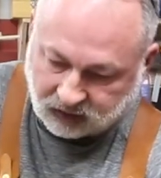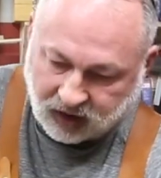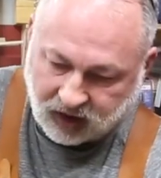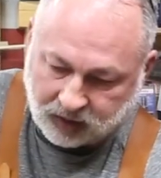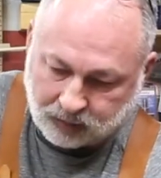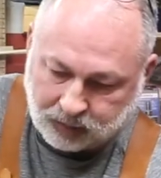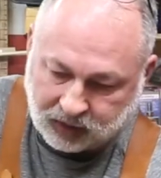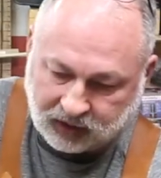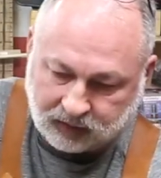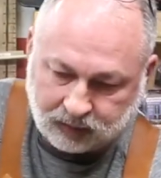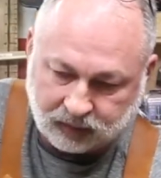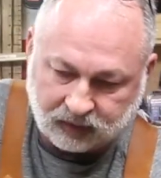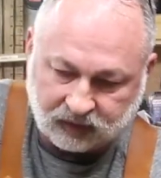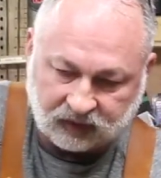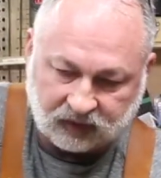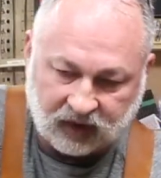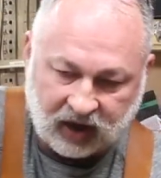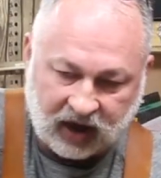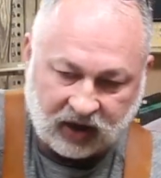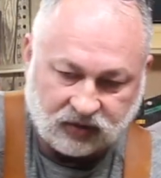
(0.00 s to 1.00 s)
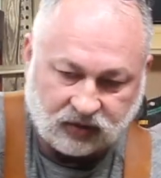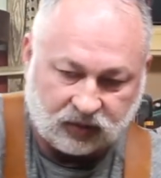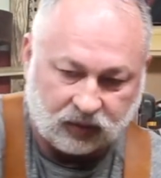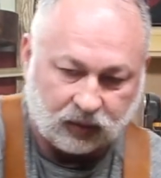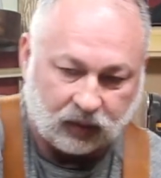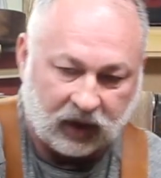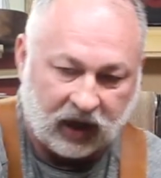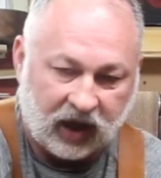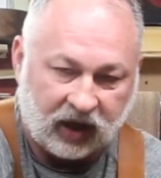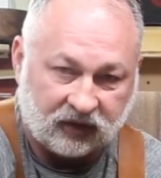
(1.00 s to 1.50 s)
a lot of people's natural
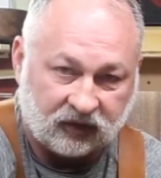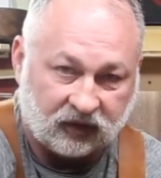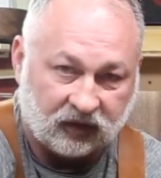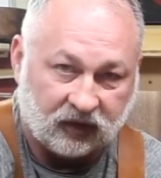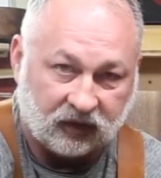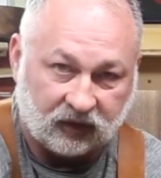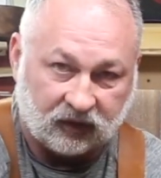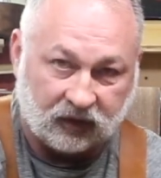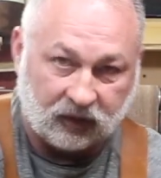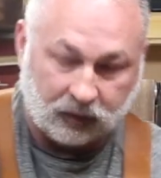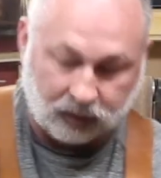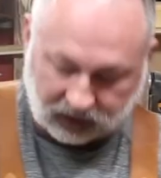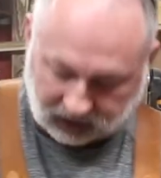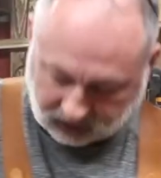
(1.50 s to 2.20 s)
reaction is going to